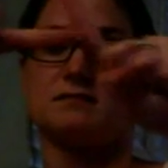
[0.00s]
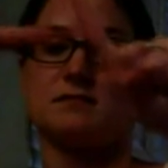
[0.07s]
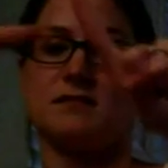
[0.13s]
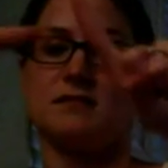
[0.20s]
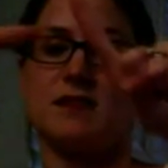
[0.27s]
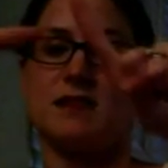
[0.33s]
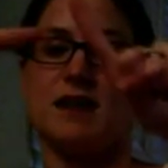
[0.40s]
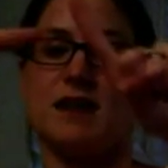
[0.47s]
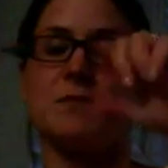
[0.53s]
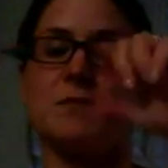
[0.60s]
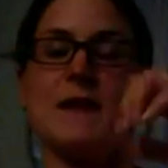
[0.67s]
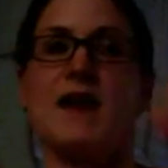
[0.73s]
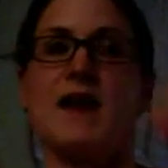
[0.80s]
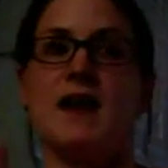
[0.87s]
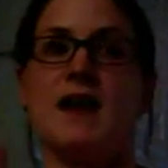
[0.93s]
there,
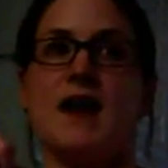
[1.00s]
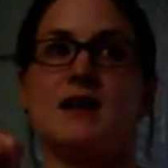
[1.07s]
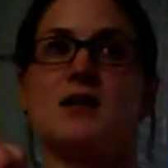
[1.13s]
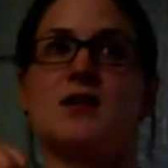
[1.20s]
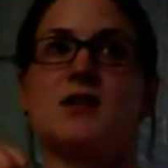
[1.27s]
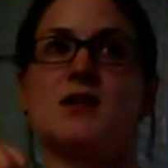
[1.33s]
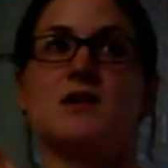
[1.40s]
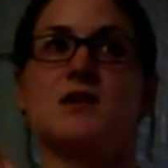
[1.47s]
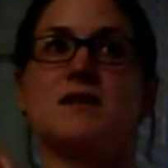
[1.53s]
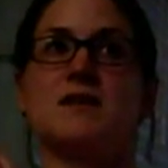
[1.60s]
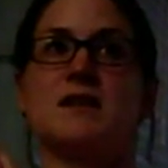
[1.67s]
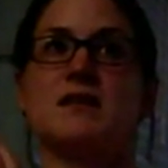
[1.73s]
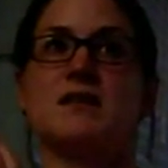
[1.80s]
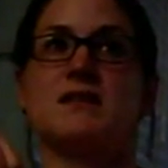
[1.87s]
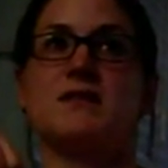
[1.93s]
and you use
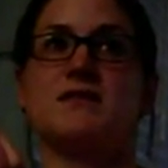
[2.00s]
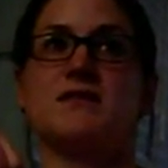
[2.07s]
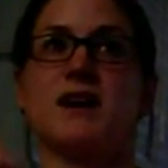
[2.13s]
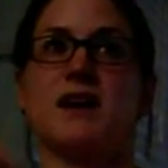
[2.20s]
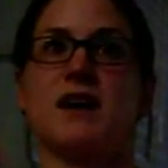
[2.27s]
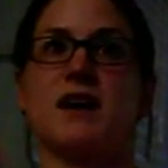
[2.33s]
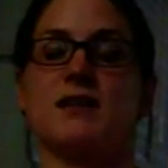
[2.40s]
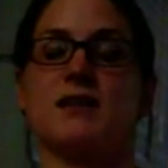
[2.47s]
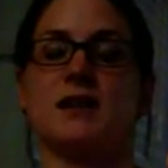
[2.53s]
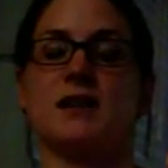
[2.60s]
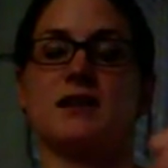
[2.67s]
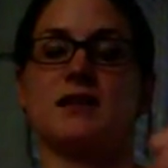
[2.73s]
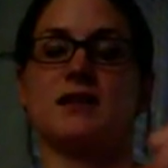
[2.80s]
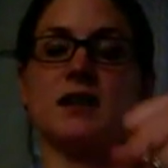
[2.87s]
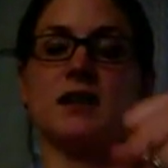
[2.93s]
it to find like
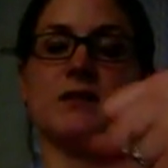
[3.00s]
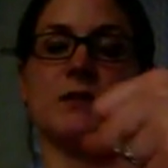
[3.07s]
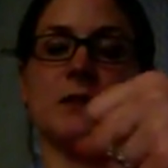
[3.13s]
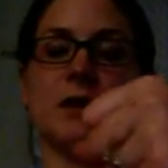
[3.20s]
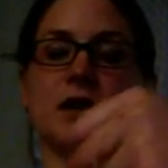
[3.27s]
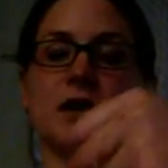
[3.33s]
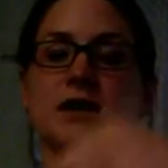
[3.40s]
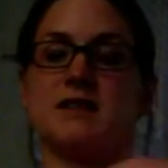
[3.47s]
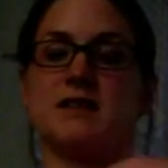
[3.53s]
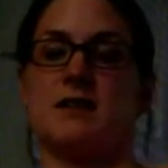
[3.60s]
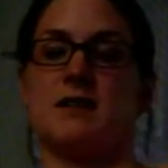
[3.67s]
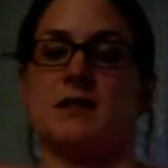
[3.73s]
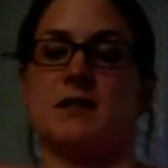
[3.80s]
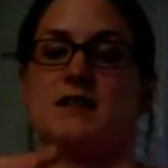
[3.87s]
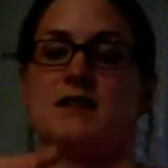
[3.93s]
the level parts, and it
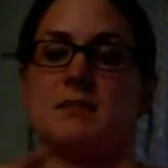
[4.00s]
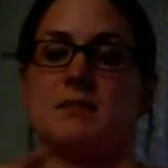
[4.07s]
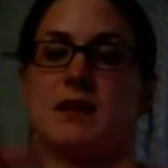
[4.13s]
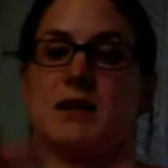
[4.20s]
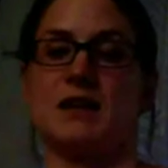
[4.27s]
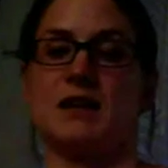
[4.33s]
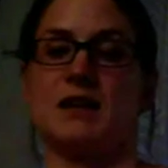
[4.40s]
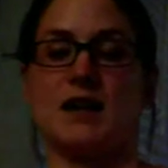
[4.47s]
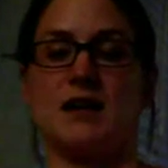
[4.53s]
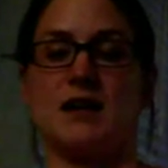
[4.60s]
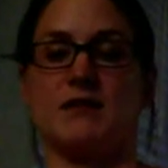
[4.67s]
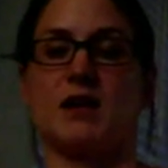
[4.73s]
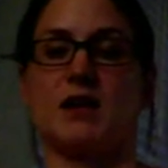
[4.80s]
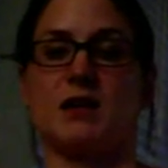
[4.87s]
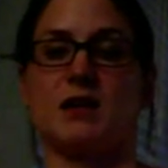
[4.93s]
ends up making kind of a
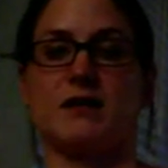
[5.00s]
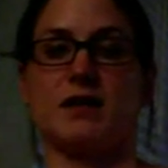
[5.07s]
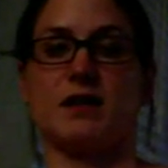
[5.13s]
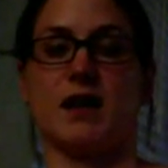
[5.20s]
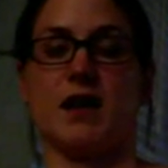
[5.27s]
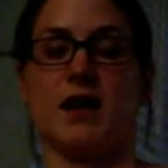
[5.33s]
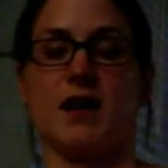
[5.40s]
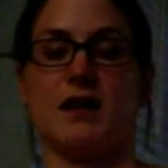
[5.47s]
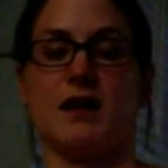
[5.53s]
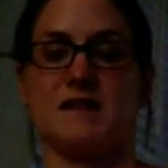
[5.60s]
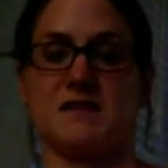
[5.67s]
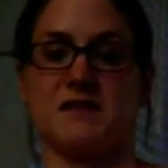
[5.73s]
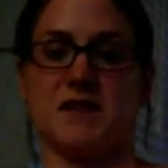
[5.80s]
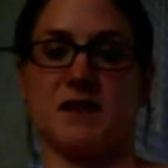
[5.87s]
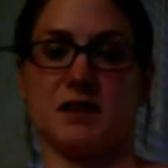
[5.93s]
curvy line as
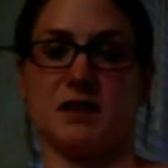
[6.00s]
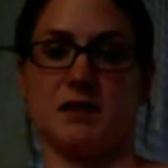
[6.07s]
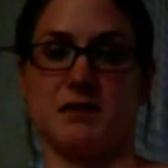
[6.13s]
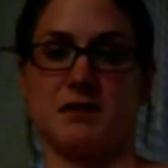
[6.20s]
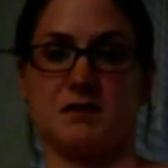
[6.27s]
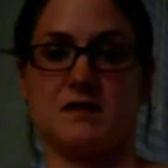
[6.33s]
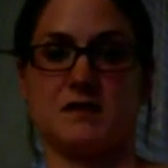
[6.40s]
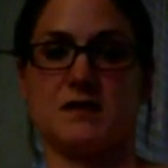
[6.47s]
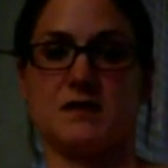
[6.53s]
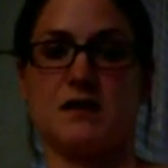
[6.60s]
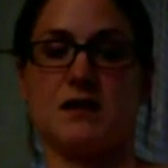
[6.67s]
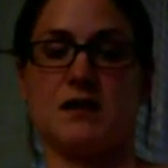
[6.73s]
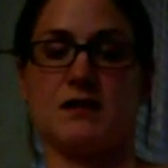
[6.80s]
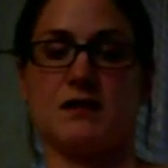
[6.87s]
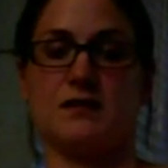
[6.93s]
it follows
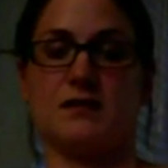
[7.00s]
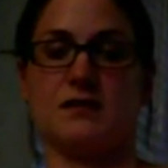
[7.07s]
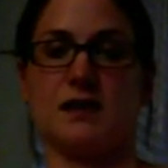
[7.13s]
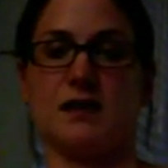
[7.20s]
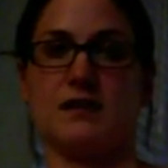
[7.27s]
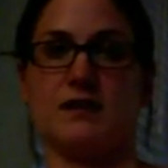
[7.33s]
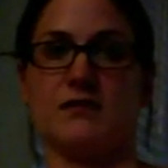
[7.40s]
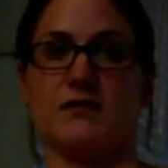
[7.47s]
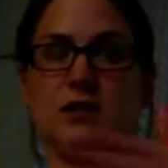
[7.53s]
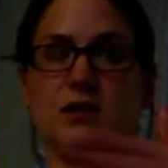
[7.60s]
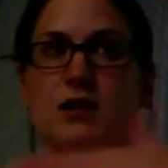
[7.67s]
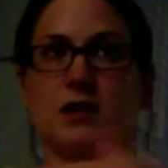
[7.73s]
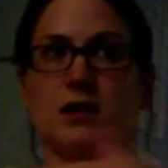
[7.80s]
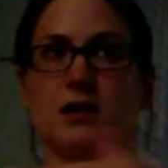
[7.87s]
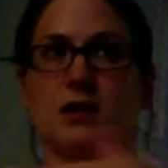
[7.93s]
the level
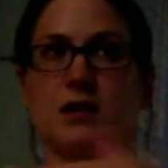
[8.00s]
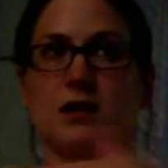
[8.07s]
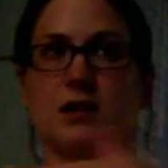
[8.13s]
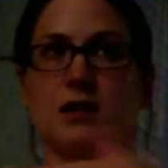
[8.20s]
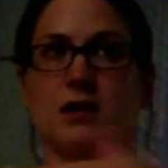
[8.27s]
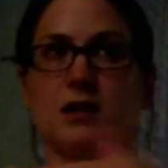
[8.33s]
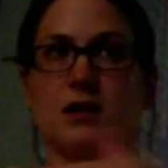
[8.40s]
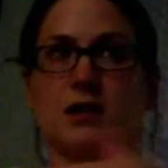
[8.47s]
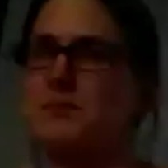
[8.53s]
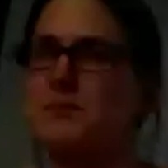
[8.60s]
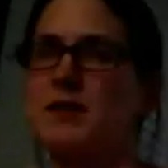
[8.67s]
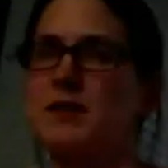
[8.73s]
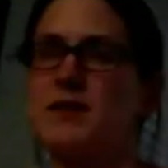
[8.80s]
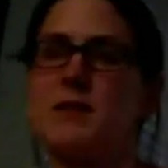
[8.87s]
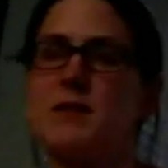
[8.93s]
curves of your land.
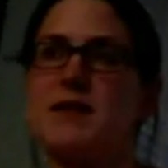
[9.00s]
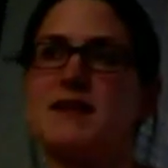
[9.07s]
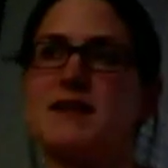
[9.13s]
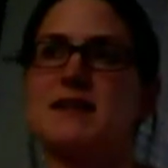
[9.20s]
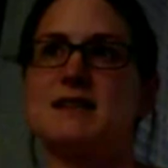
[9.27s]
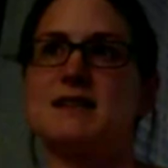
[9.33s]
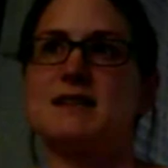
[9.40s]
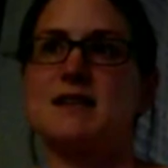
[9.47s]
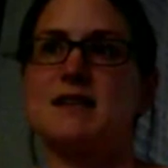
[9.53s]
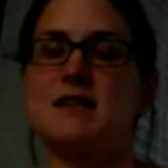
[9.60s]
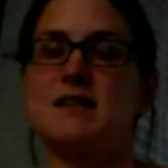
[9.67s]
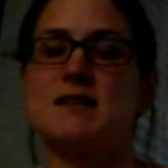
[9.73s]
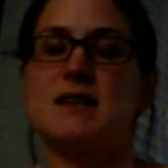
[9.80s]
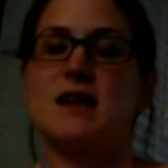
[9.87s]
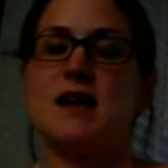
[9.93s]
Does that make some sense?
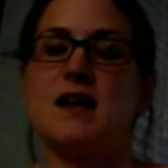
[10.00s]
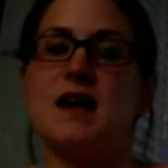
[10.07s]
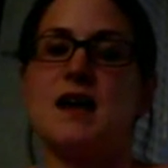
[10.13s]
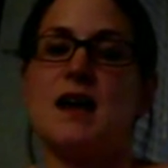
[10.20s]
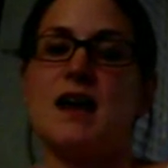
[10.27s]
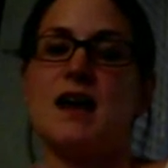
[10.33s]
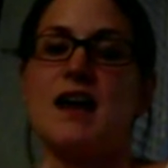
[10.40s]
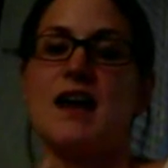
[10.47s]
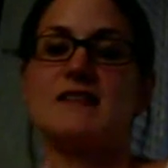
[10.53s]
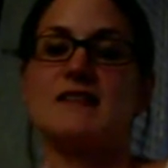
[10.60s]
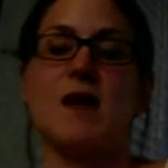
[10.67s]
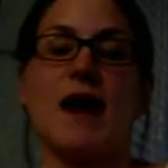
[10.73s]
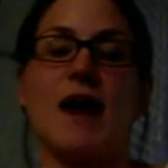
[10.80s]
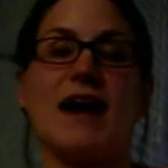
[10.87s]
And so